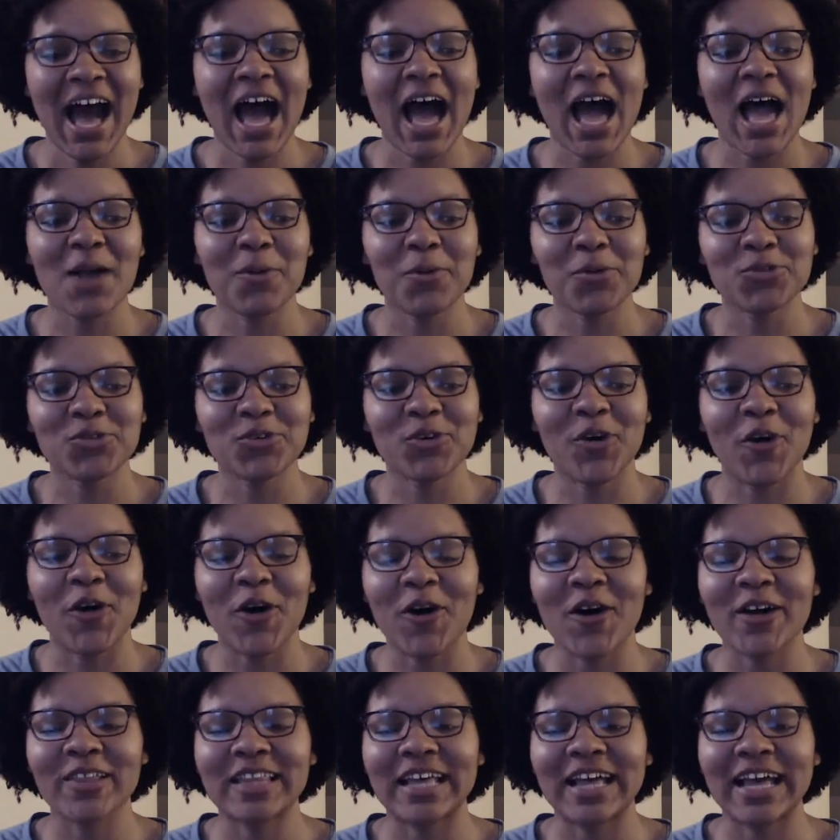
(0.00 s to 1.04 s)
I was caught
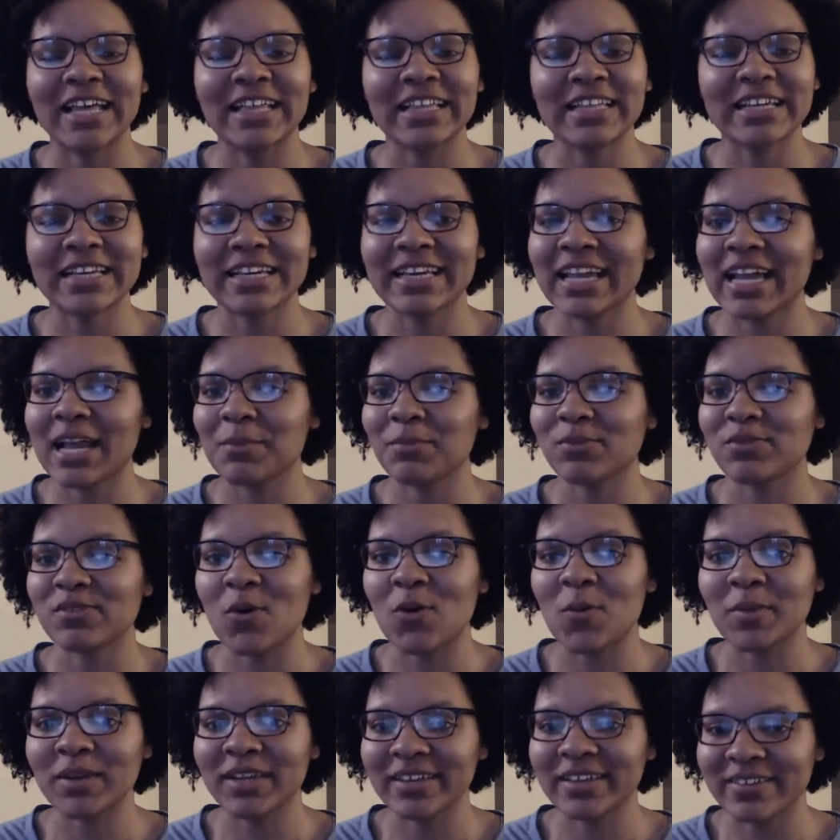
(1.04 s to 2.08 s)
on the ending cam so
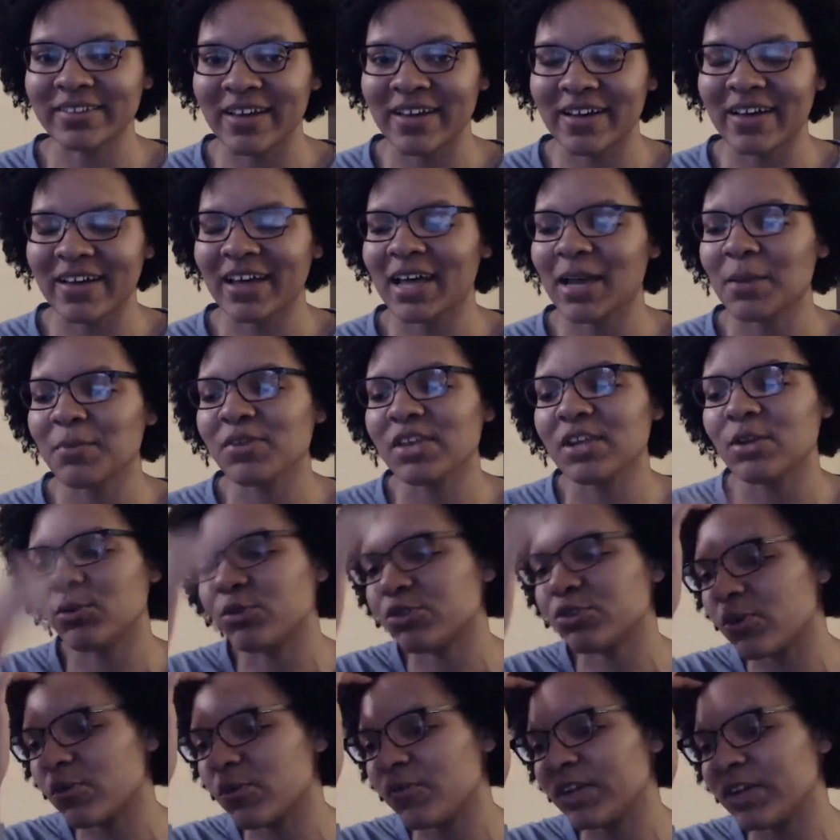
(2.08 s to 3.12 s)
many times, and it was
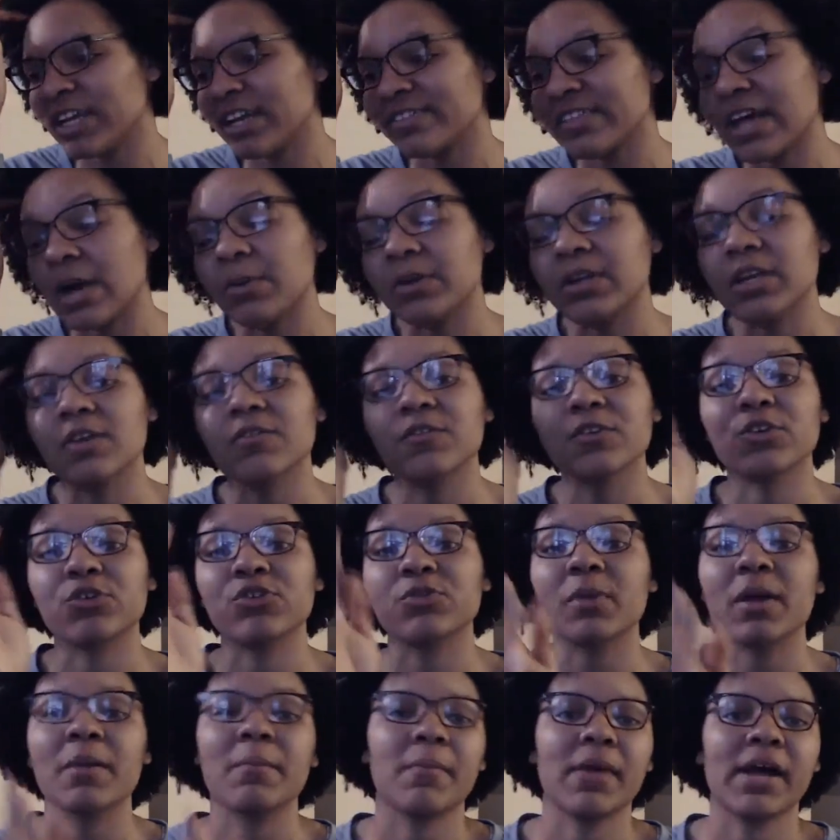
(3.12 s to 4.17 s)
so funny because I would never use
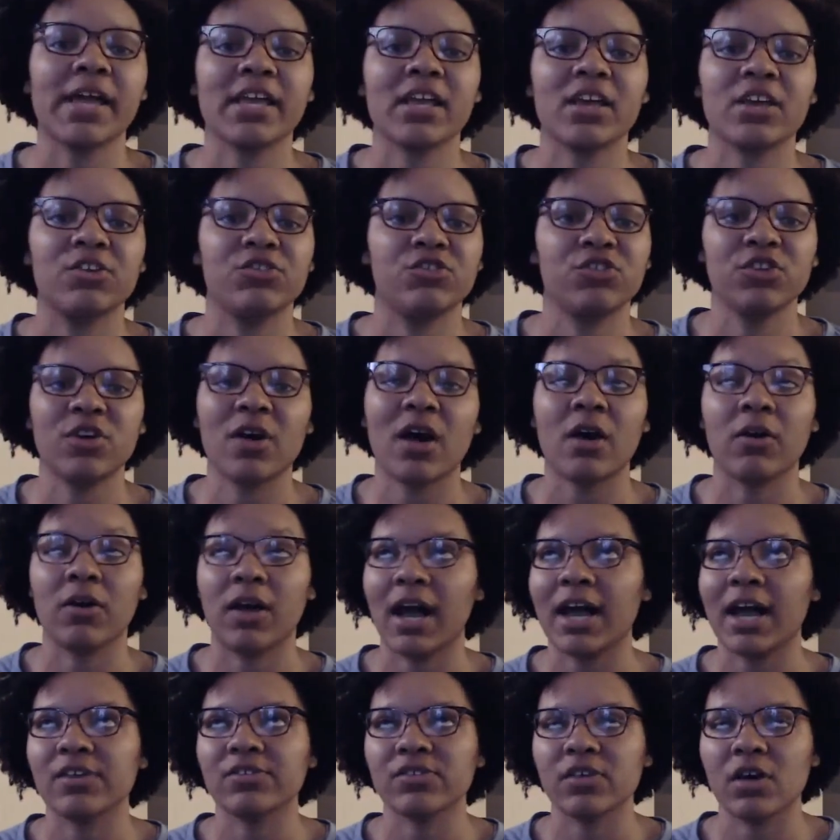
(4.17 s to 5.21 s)
my mic, because you know how
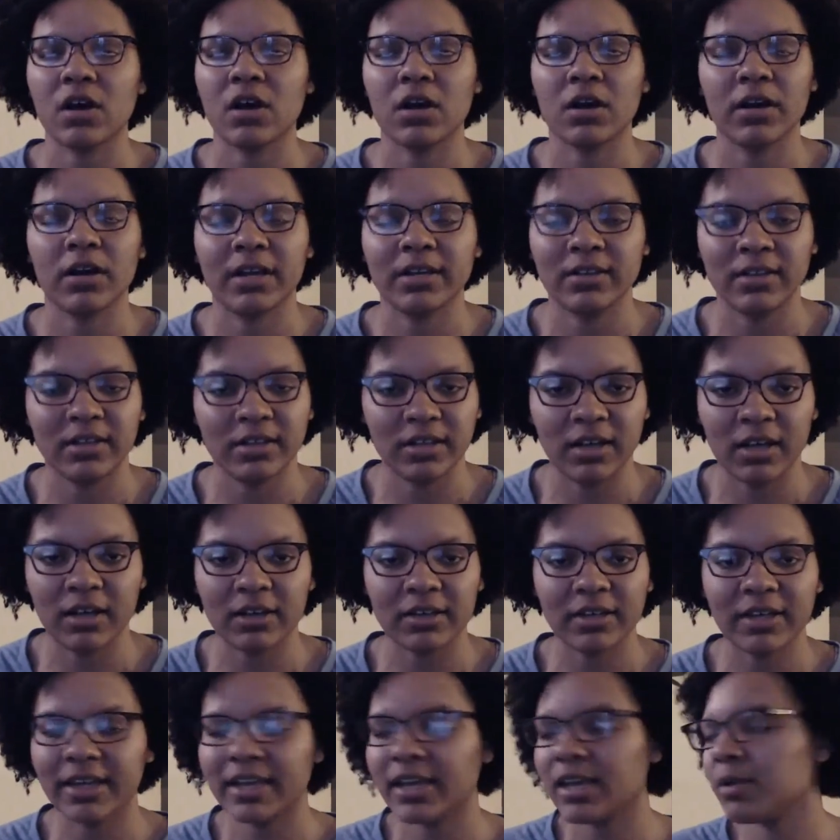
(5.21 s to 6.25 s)
guys are in
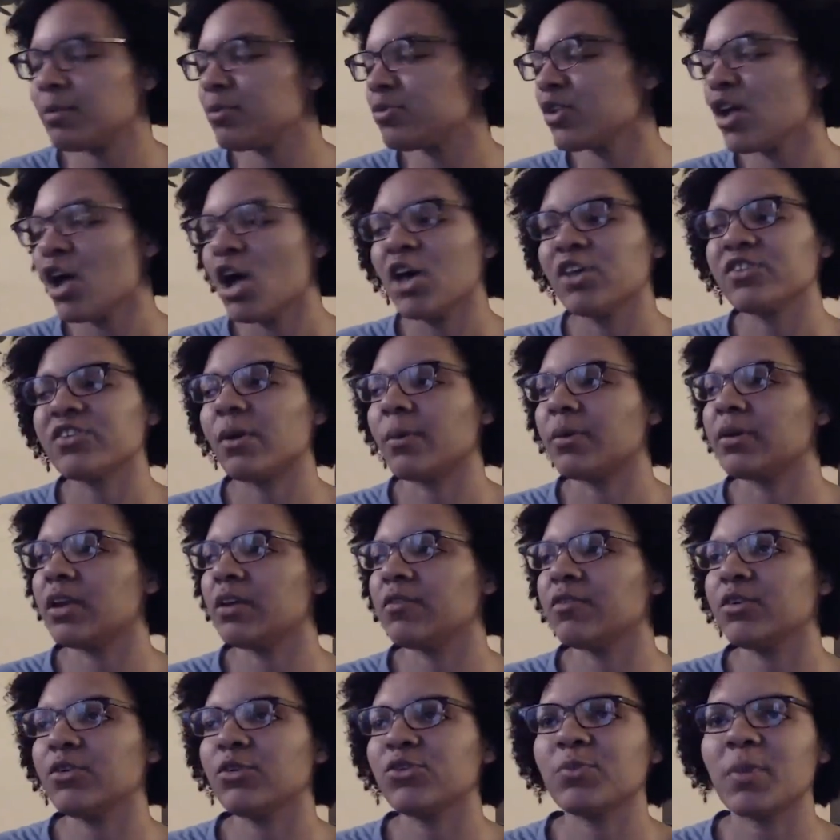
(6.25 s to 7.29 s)
gun games. So I would
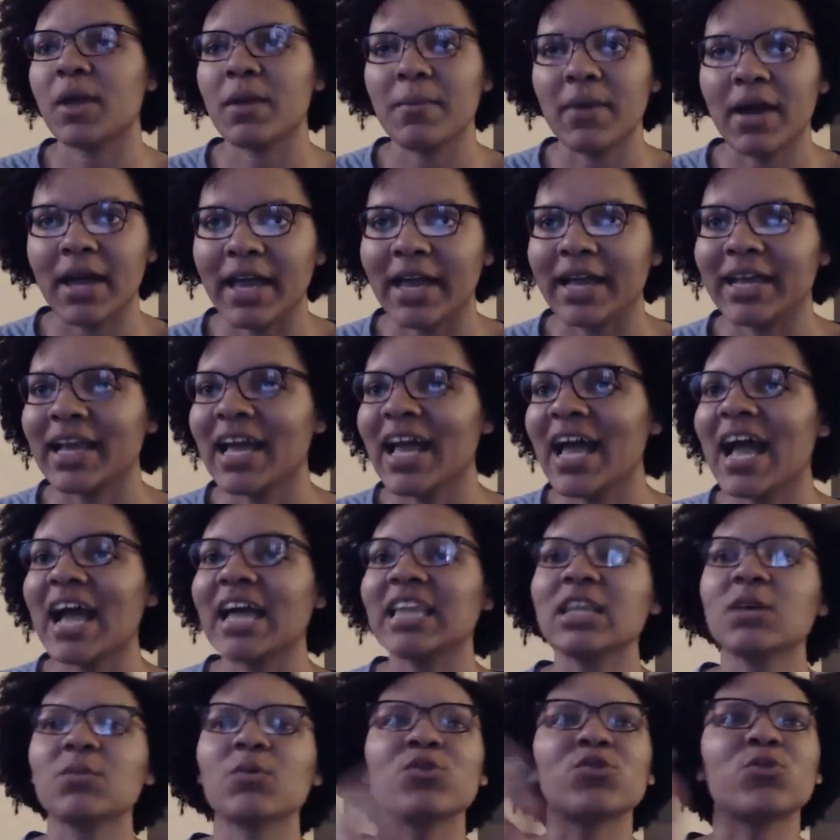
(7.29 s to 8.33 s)
never use my mic. And
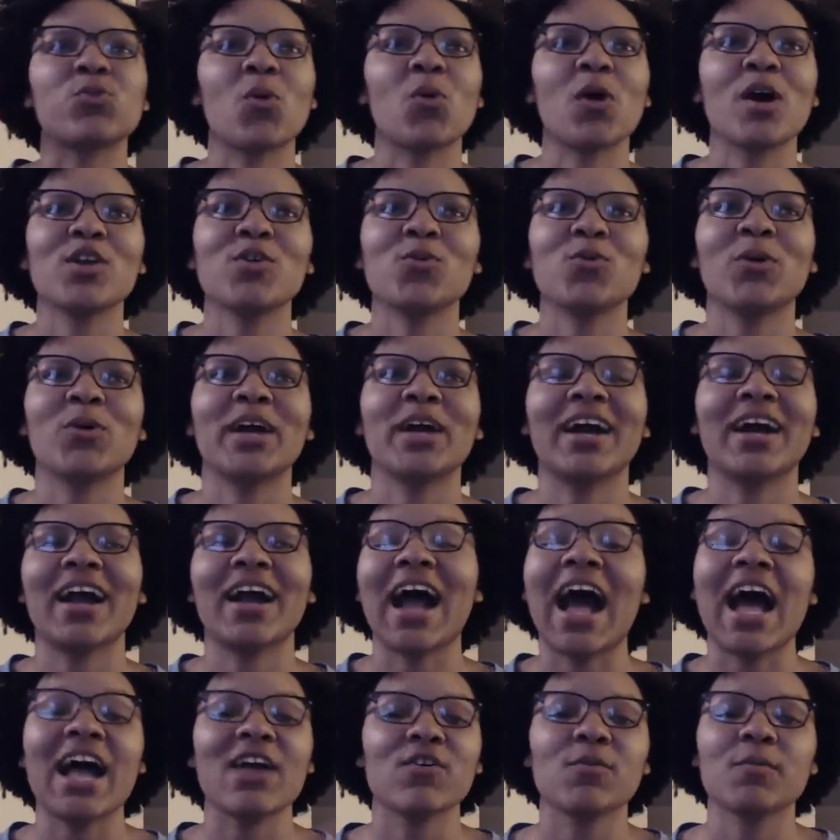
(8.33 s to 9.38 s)
there was one where
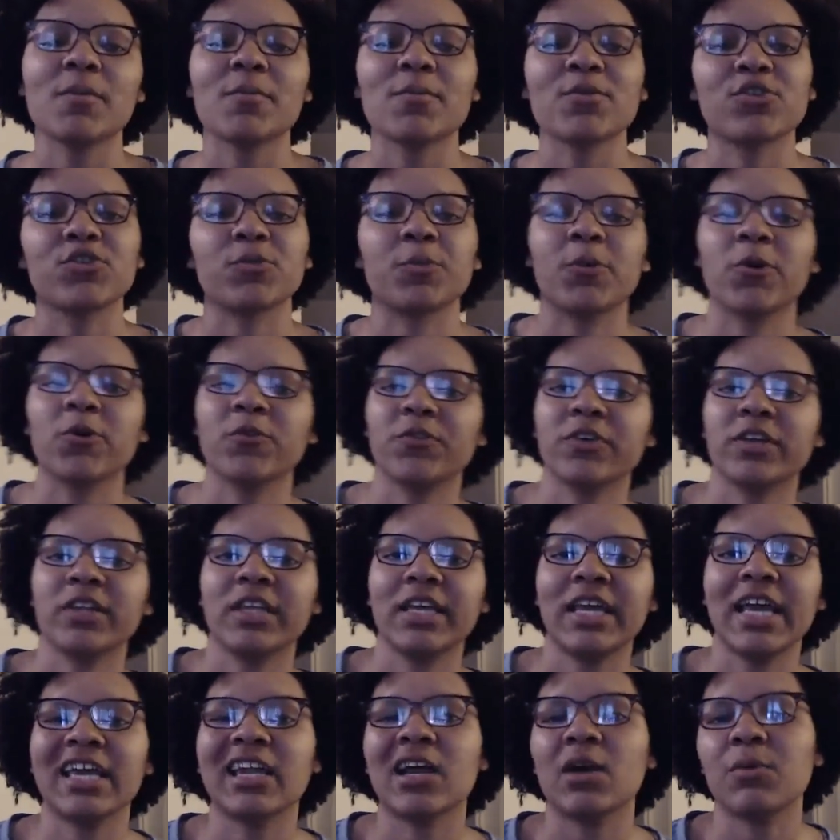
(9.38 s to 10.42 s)
I remember this
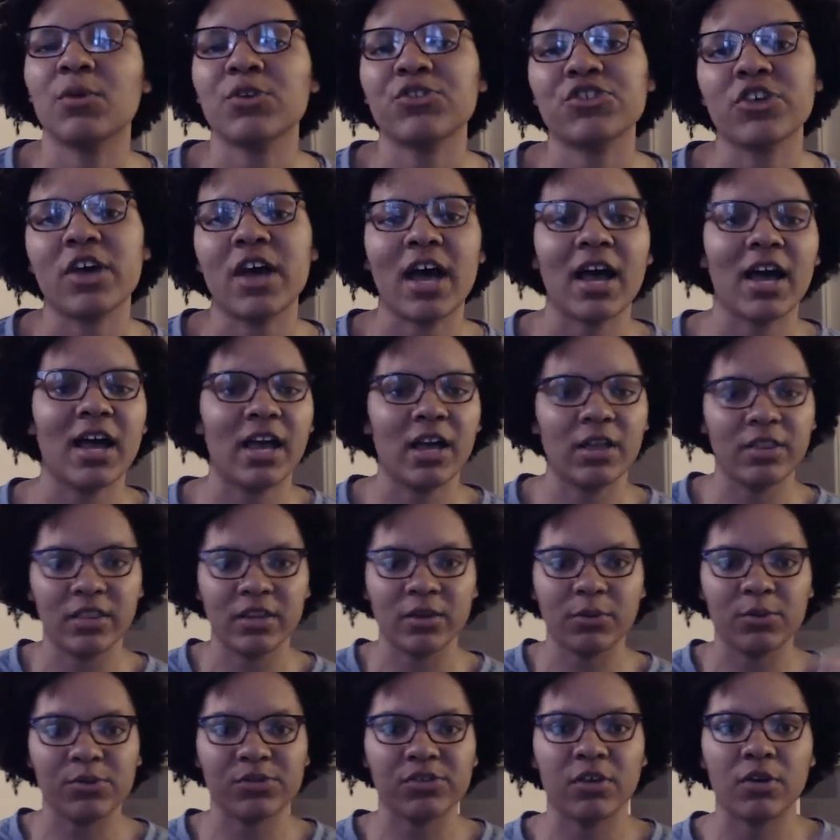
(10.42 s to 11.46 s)
perfectly, and I wish there
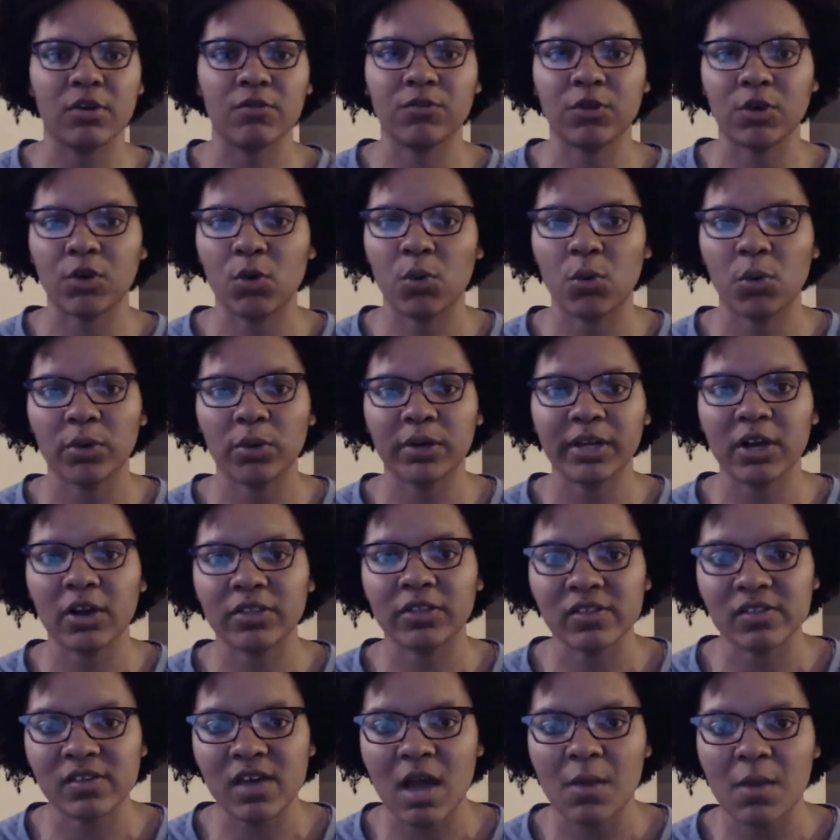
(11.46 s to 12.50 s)
was a recording on
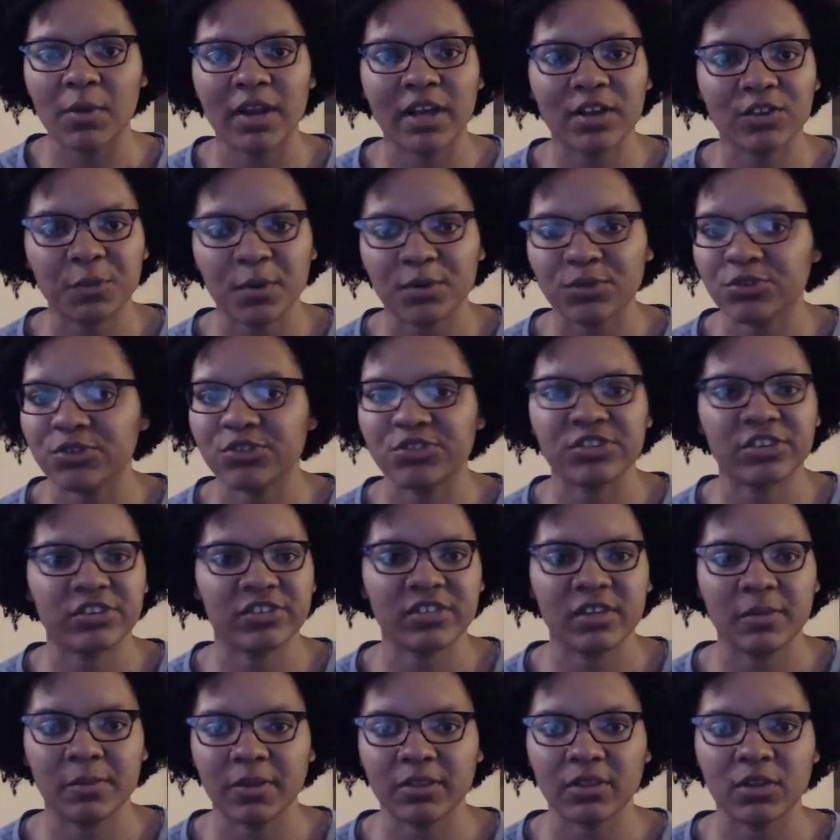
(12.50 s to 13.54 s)
the time on Xbox
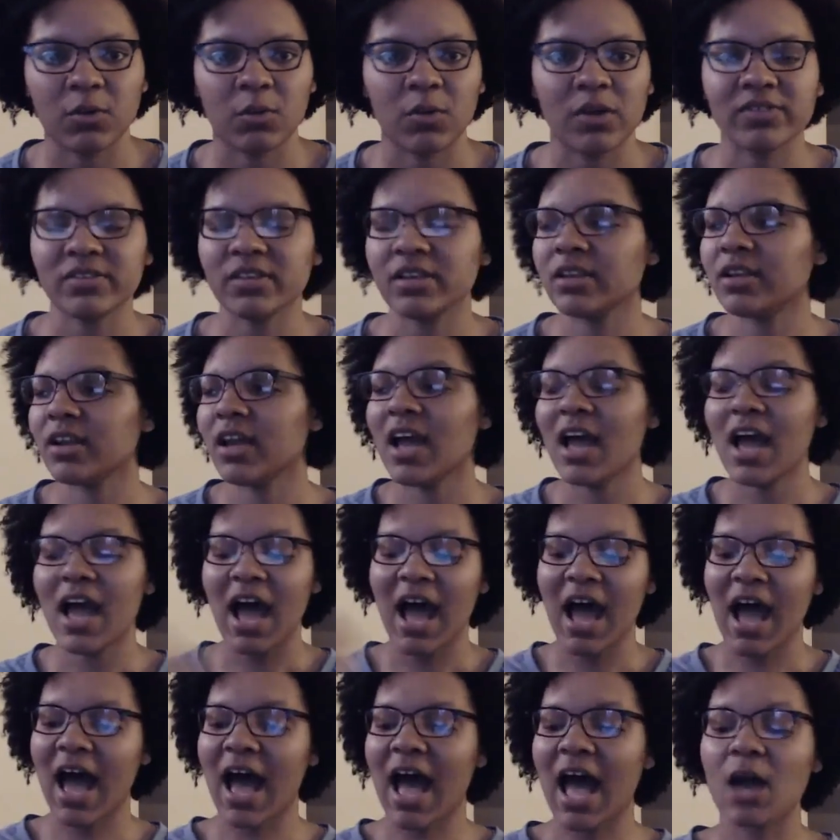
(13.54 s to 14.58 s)
360, but there wasn't.
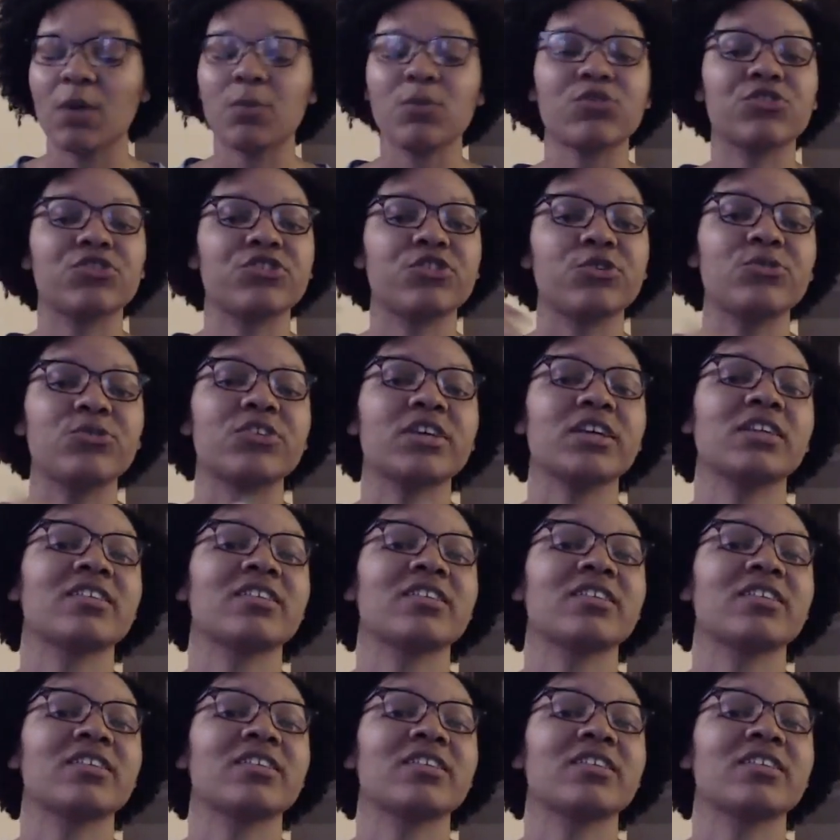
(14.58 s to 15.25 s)
I was using the